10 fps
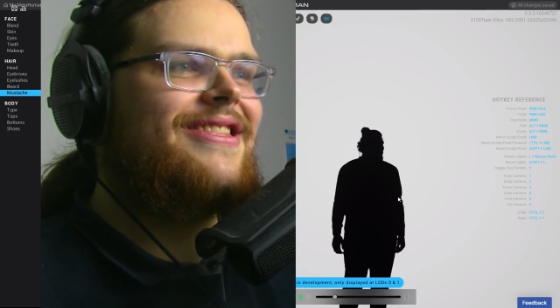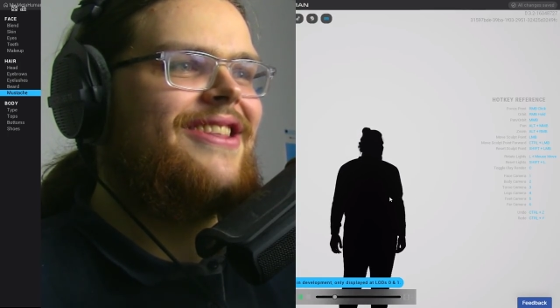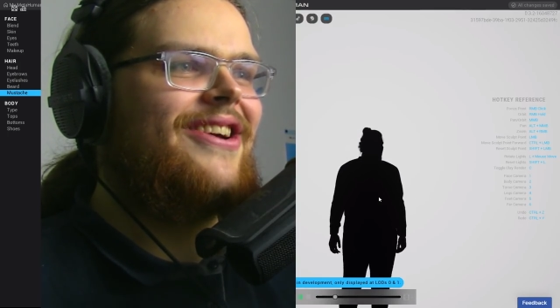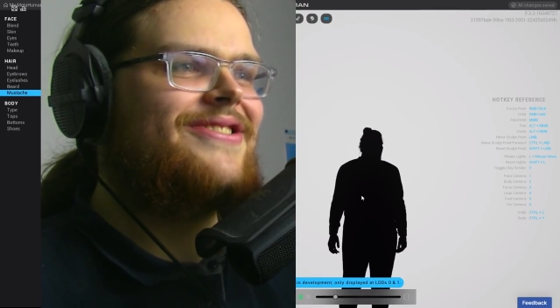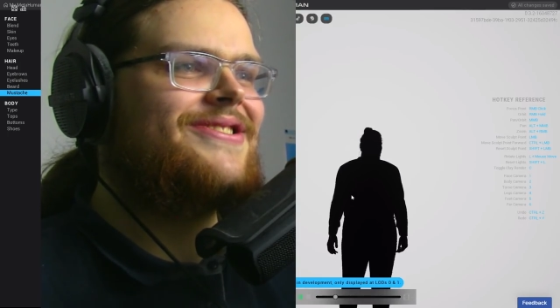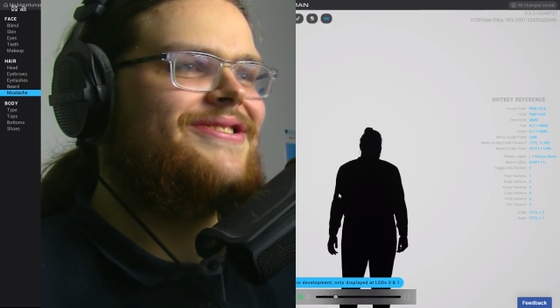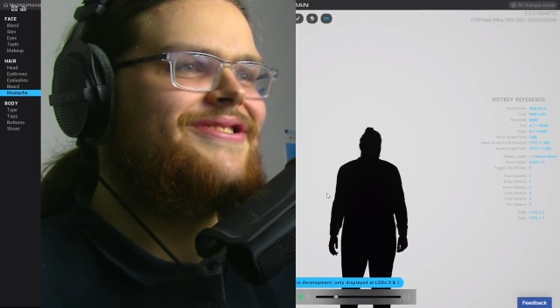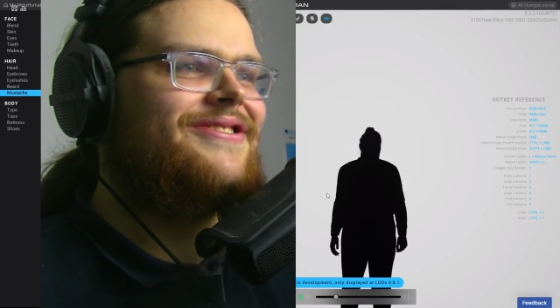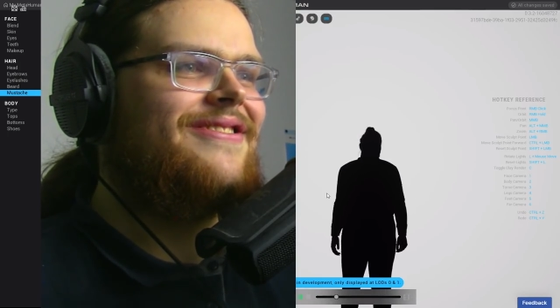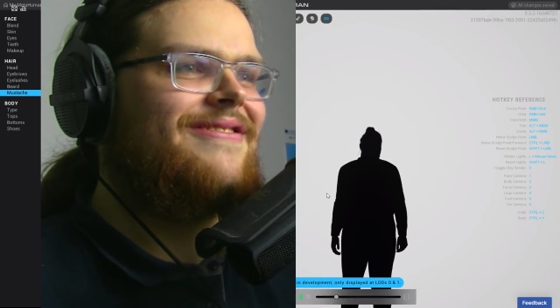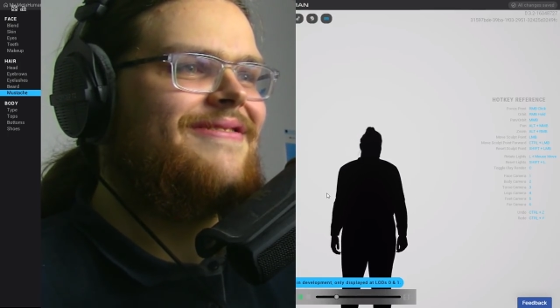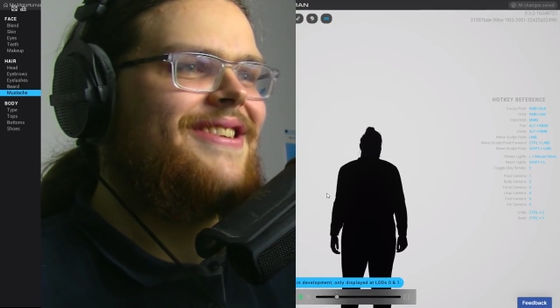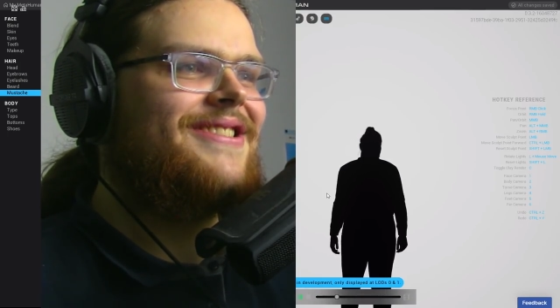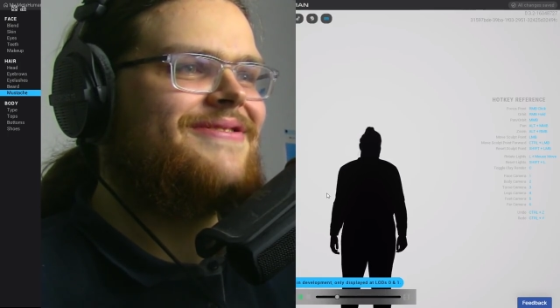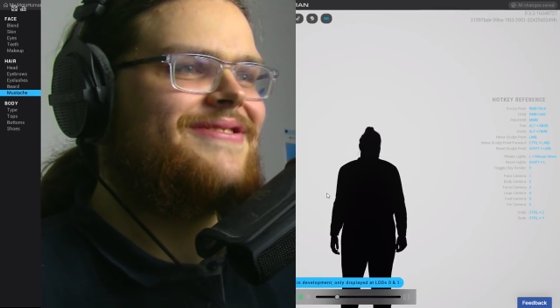there's no
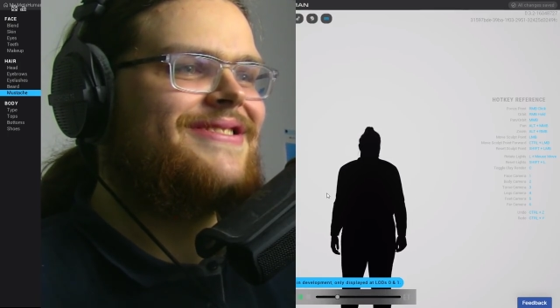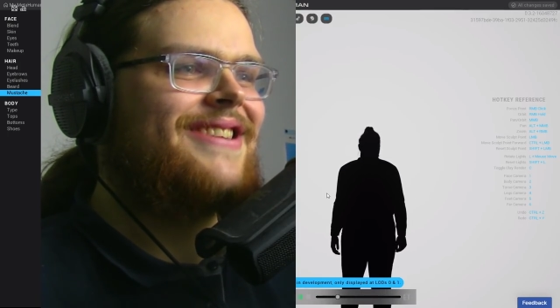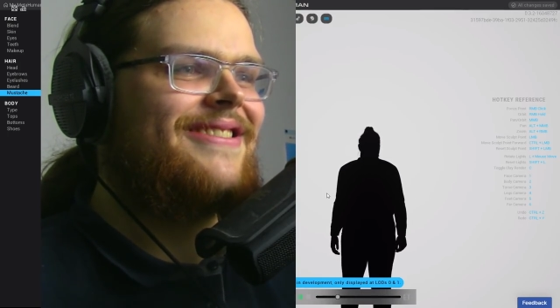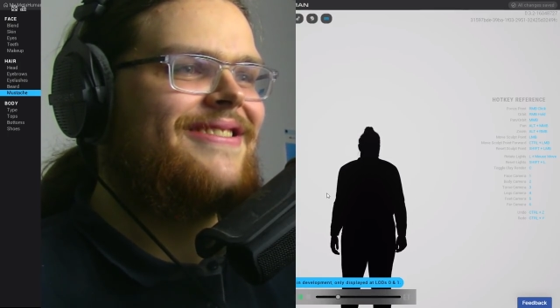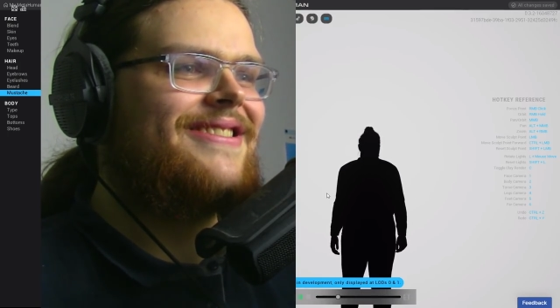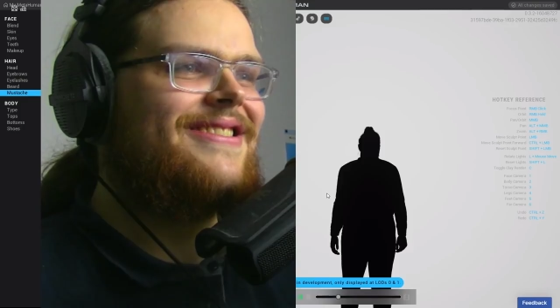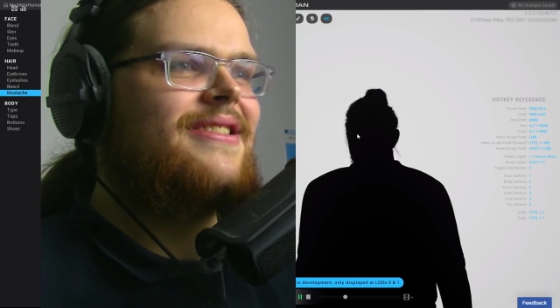way you could tell.